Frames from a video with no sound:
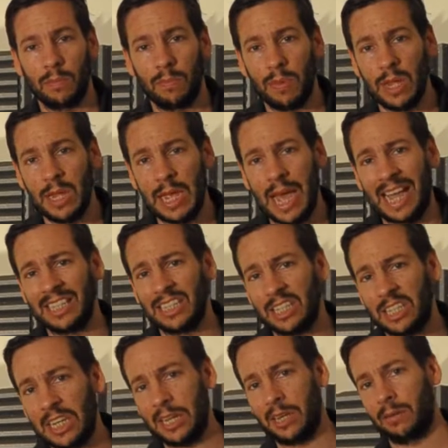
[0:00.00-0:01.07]
B and
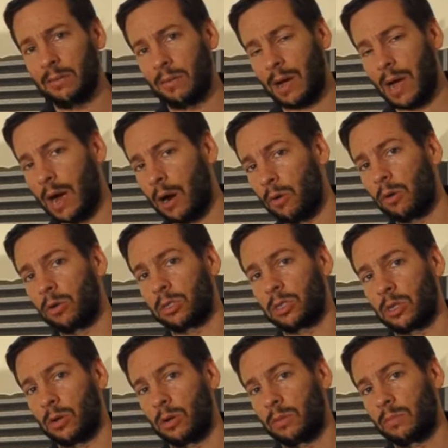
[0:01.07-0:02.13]
C are
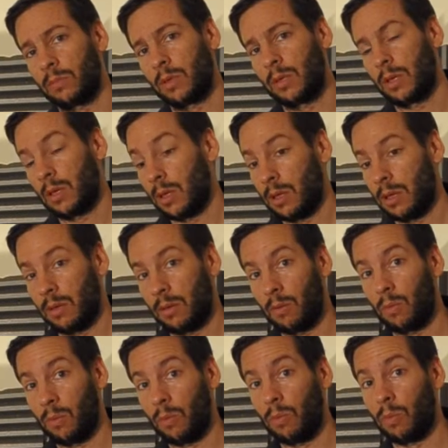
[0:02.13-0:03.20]
also
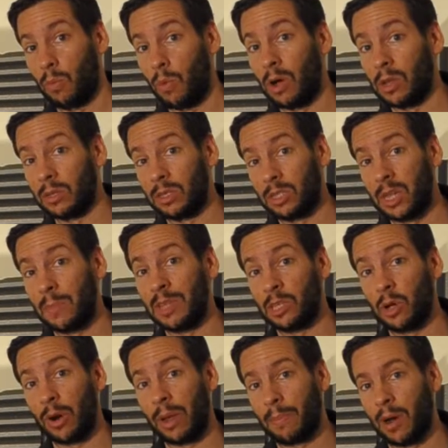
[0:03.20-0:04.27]
1
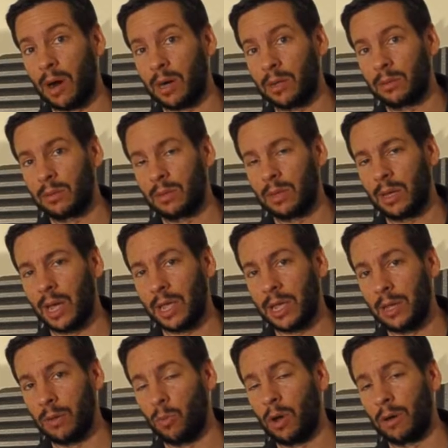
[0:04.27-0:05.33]
semitone apart,
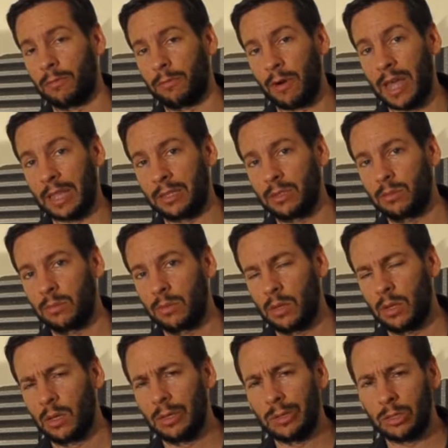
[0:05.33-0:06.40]
i.e. 1 fret.
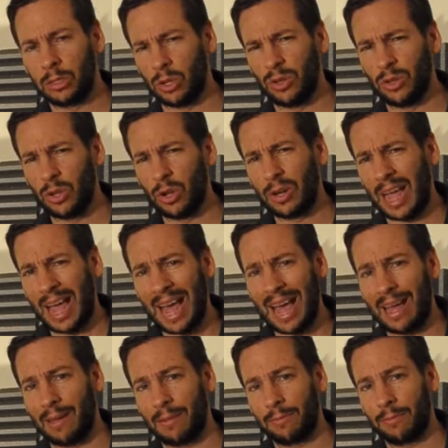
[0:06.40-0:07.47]
So you don't
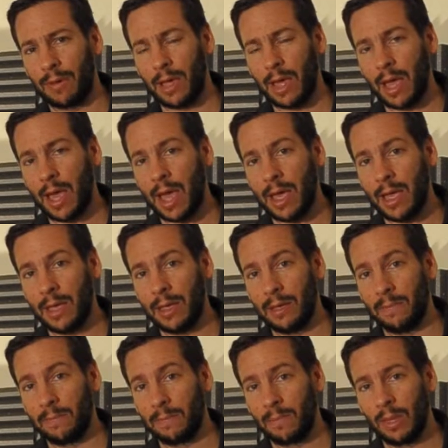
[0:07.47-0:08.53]
have
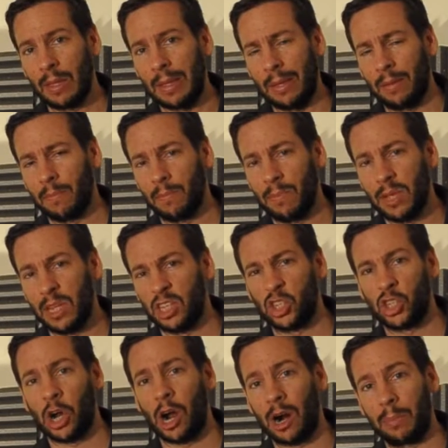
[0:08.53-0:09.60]
a B
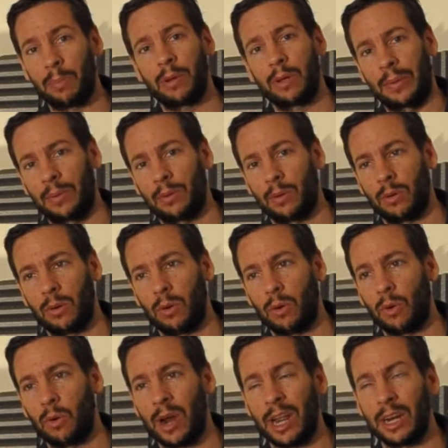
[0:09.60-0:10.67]
sharp
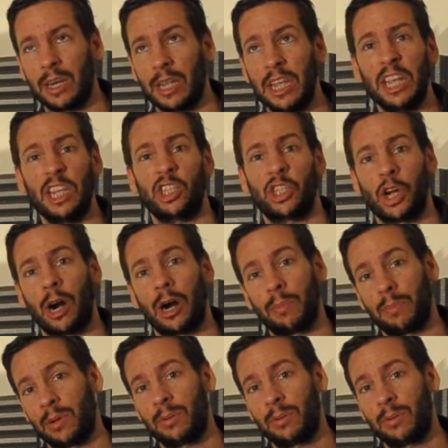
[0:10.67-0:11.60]
or an E sharp.